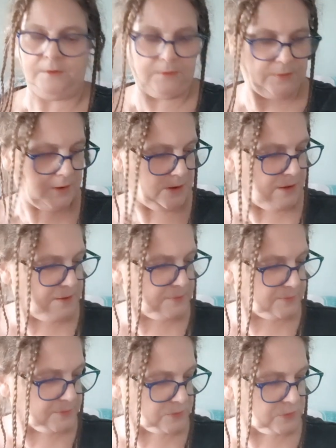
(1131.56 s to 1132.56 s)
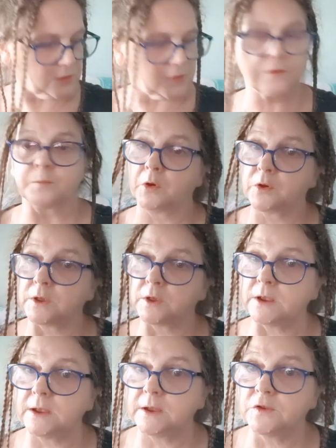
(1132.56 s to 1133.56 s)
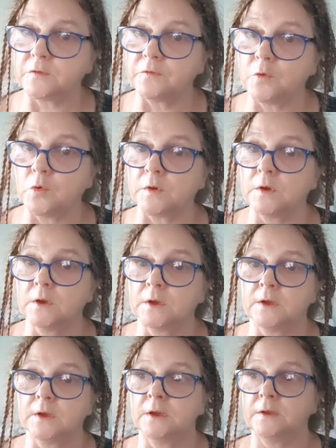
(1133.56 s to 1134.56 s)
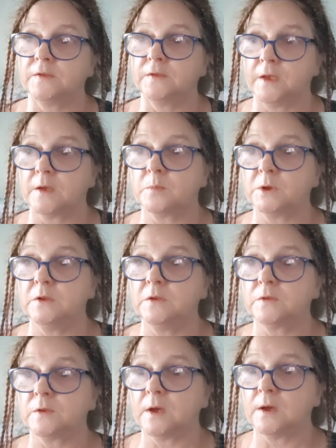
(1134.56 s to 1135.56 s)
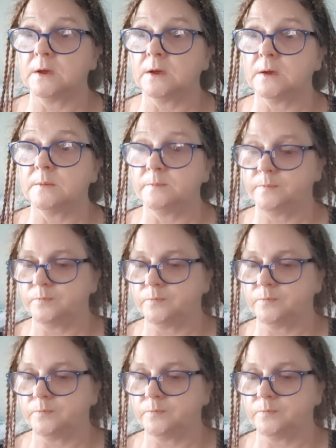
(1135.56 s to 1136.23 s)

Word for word: the last section, because it's broken into four segments, um,